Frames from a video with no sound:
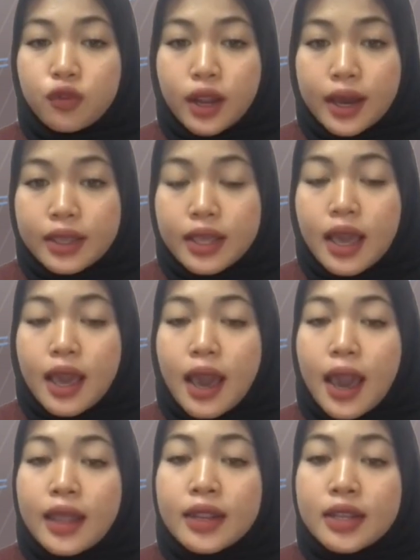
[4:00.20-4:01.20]
light
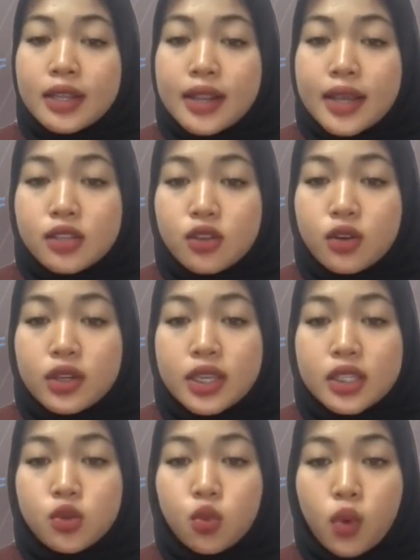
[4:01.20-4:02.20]
and the electron
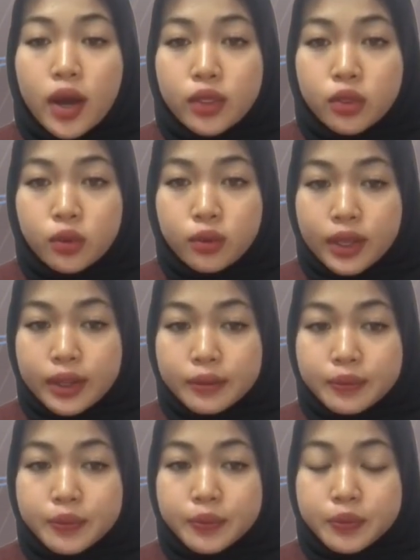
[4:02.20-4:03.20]
is one-to-one.
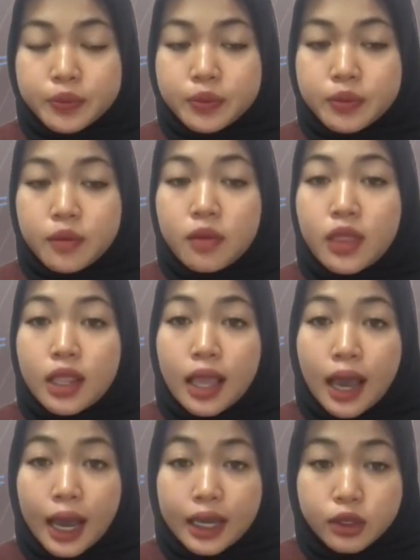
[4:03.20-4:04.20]

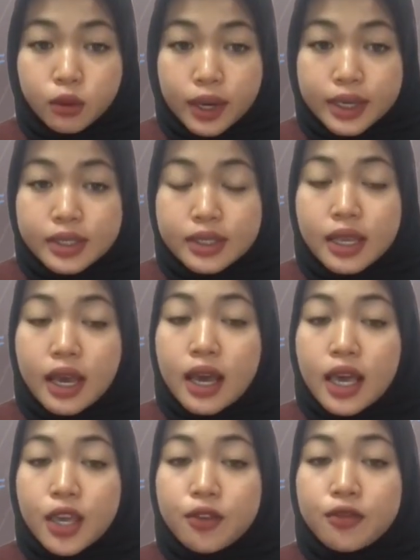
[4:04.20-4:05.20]
Otherwise,
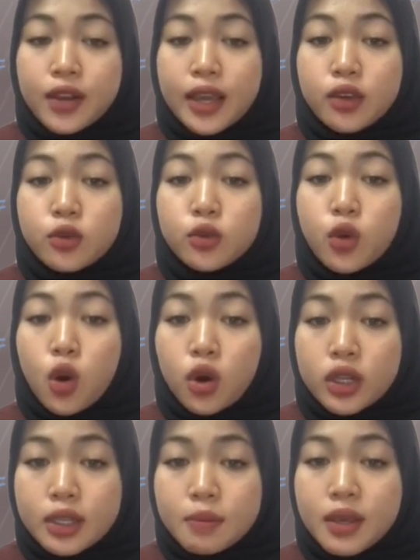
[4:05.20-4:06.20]
if light could
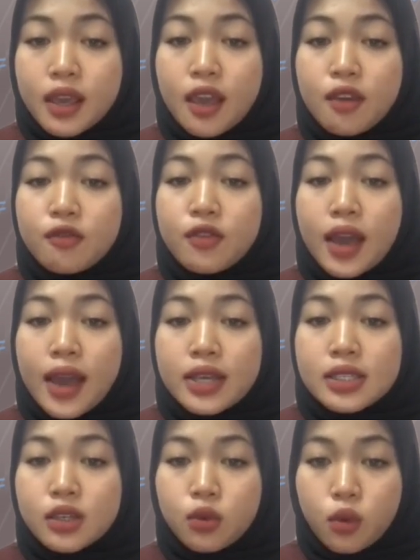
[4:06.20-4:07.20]
only behave
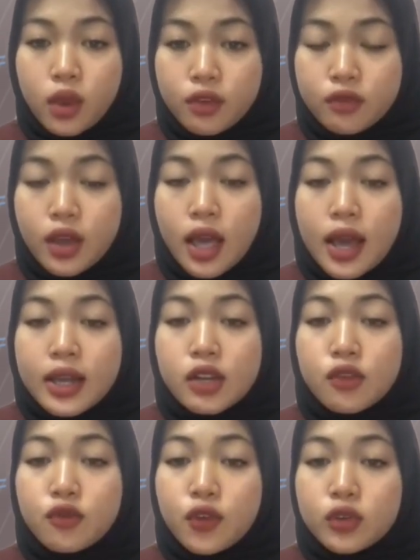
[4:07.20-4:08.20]
as a wave,
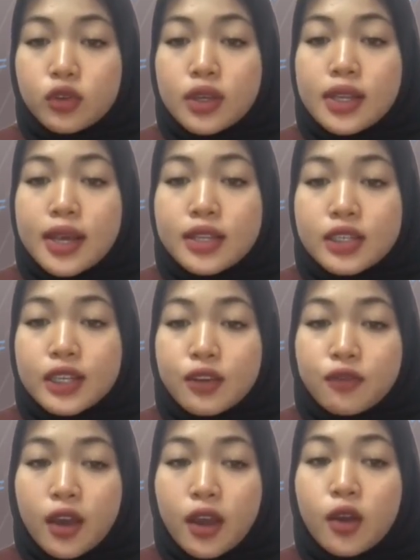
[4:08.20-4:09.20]
the photoelectric
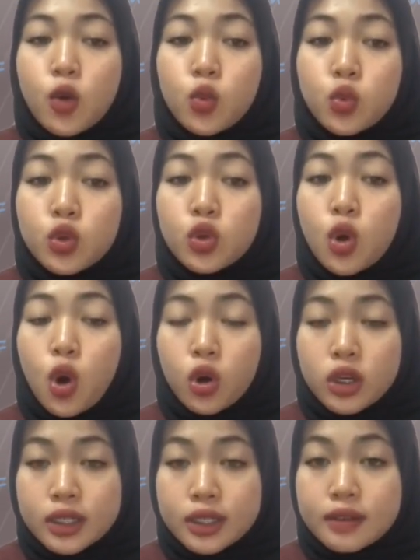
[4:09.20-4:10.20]
effect would
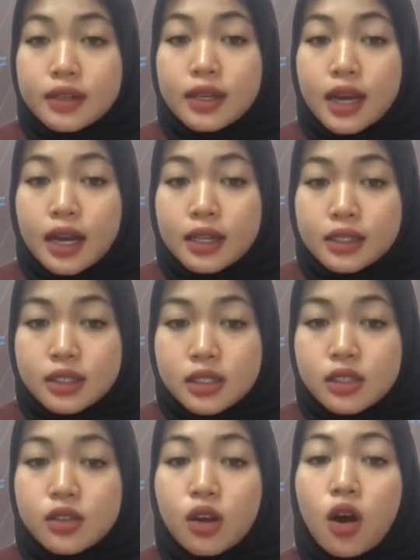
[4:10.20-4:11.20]
occur
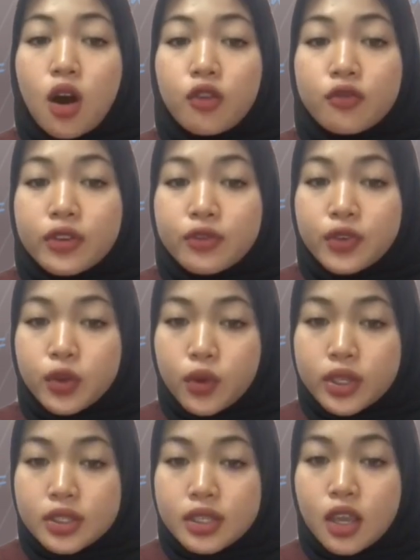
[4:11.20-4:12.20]
regardless of the
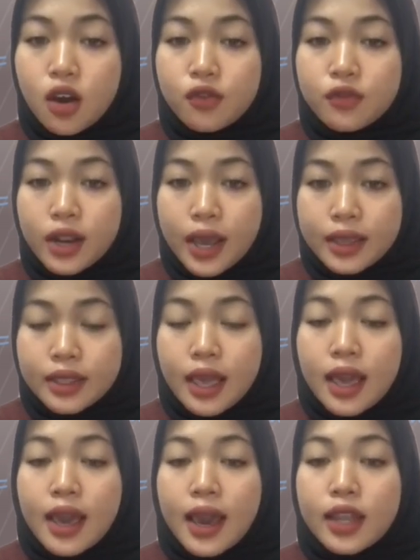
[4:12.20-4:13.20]
frequency of light
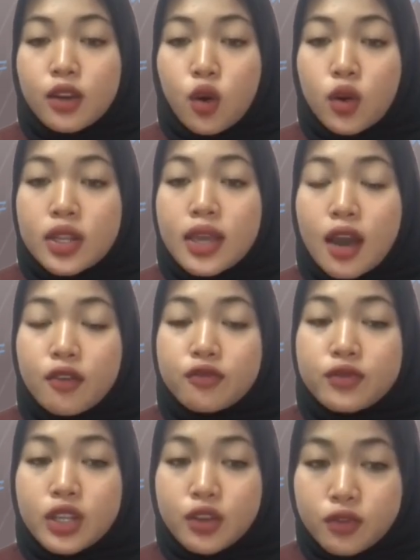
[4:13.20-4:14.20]
and only have
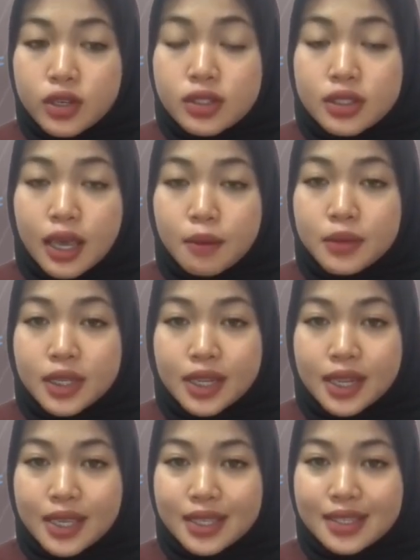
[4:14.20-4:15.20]
different time
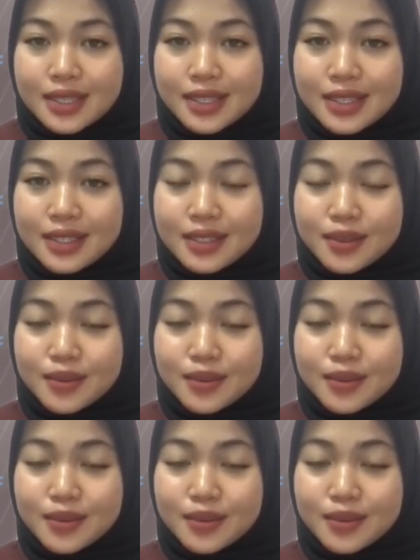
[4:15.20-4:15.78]
delays.